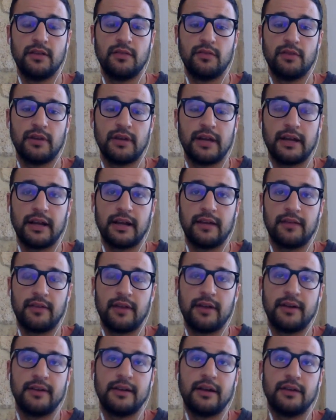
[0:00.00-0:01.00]
were like
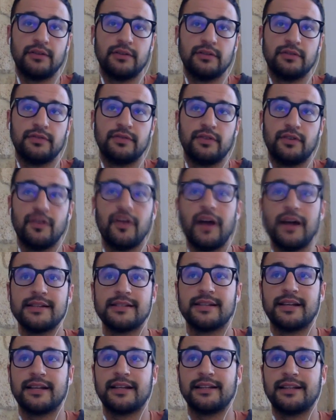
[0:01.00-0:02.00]
running out of
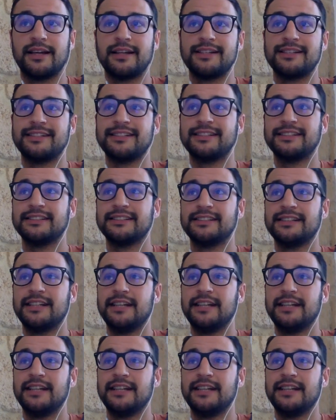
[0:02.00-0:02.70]
hand sanitizers.